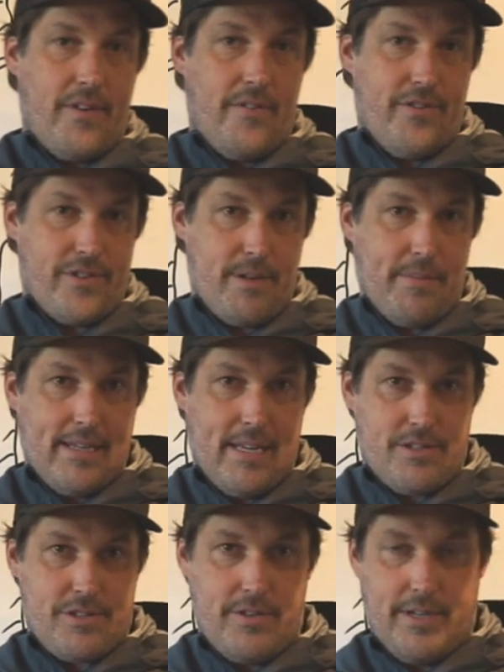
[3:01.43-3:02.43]
up for something
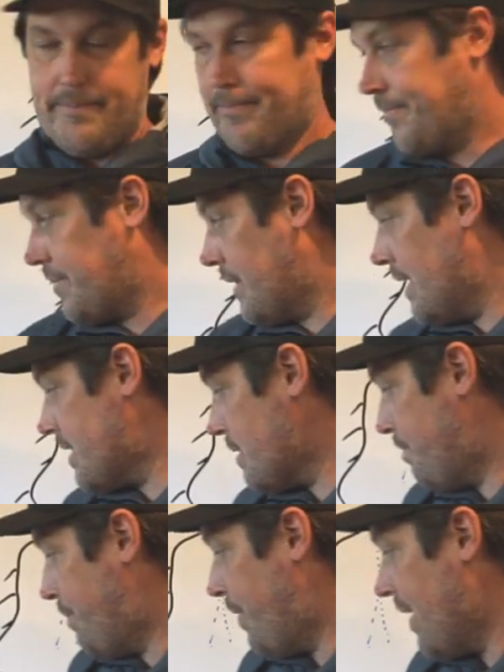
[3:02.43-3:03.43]
downstream. This is
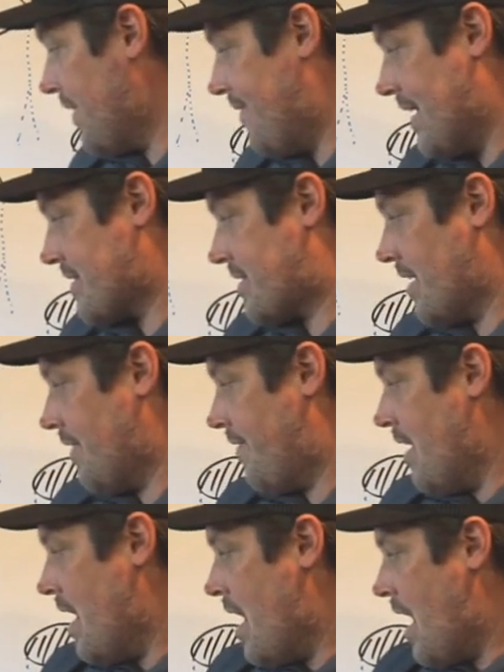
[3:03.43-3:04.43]
pretty advanced stuff.
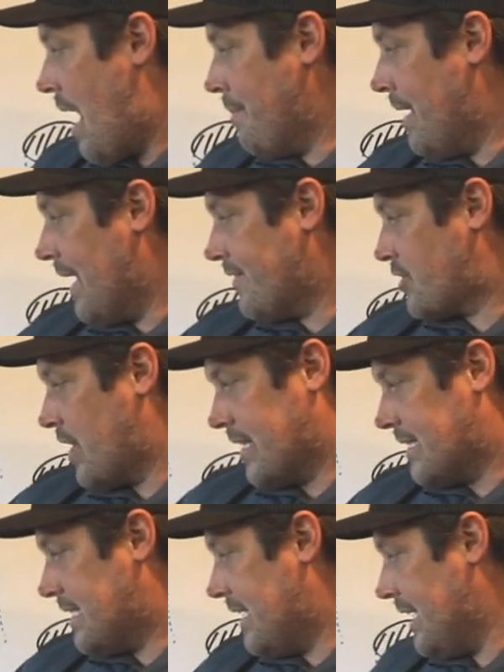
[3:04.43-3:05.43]
I'm not even sure
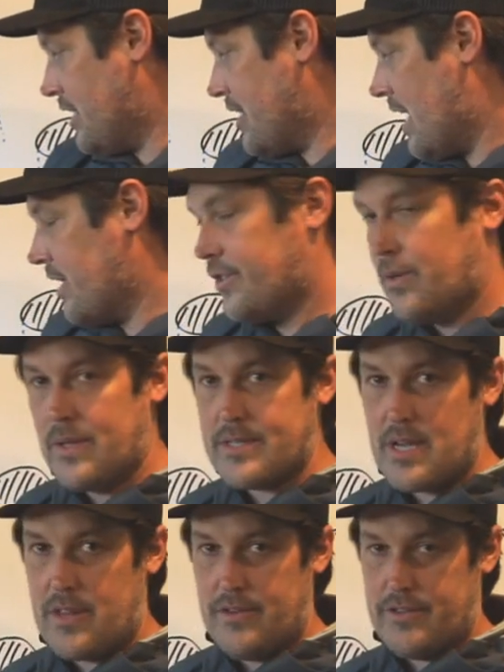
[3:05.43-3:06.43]
to teach how to do
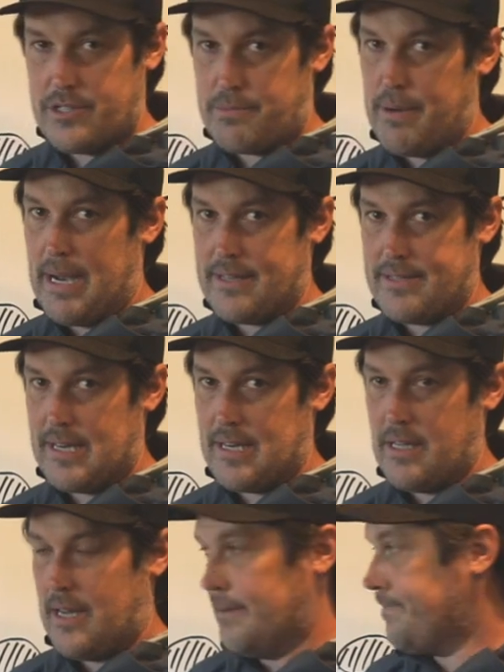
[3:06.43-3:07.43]
this other than just practicing it
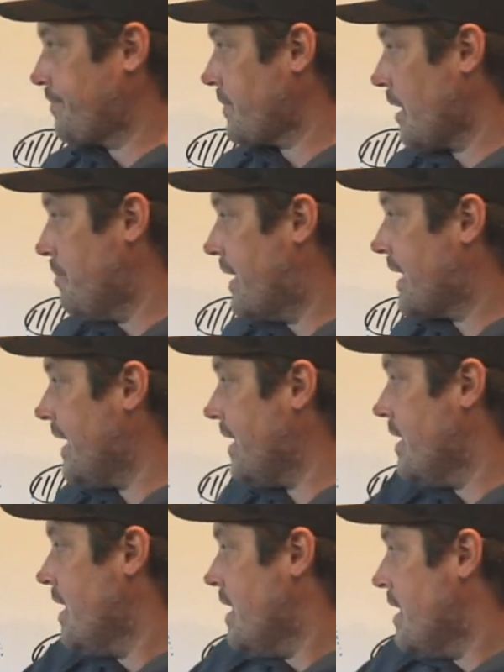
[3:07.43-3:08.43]
a lot. But
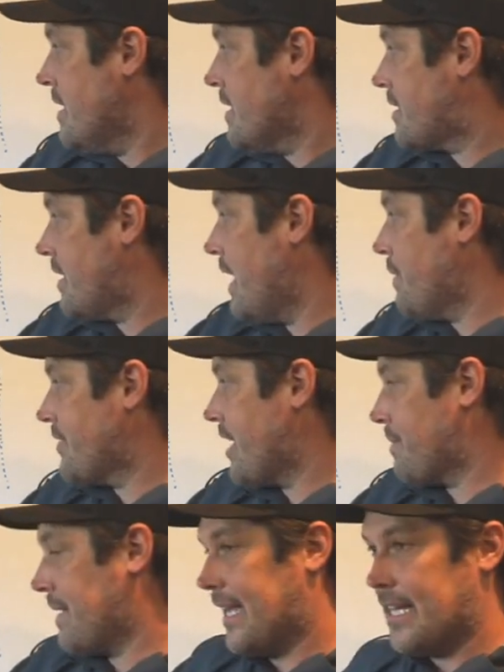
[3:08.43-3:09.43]
again, today we're
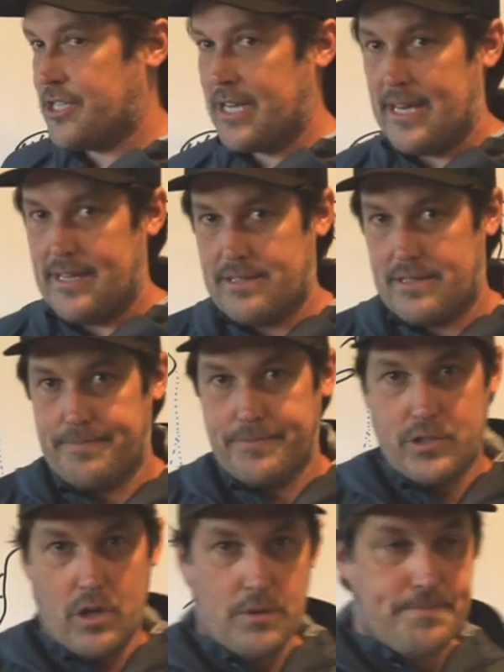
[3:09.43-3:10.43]
talking about catching eddies.
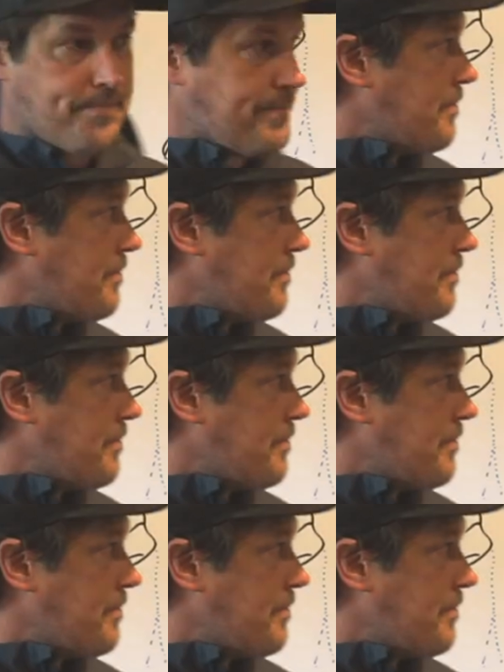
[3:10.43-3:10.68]
So